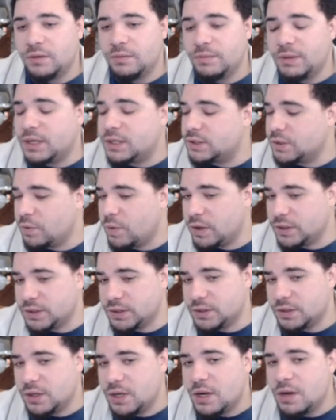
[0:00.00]
because it
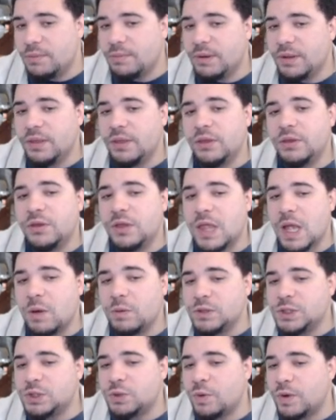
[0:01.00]
wasn't but that
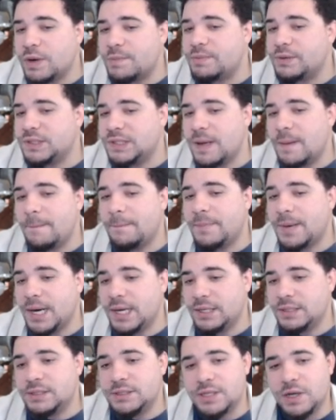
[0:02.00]
was 20% by
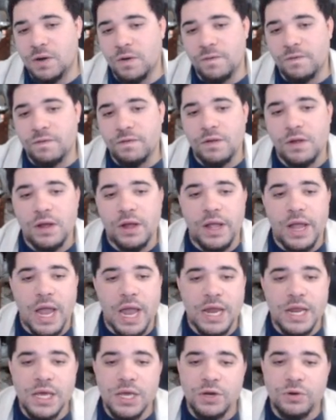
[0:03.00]
itself
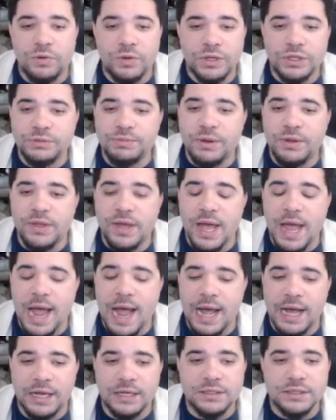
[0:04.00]
any charisma that
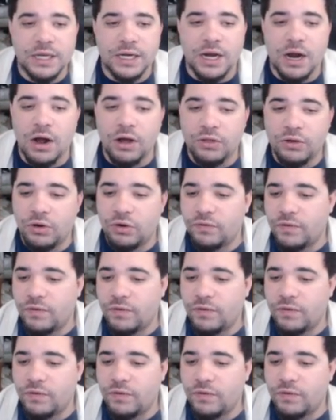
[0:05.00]
has like other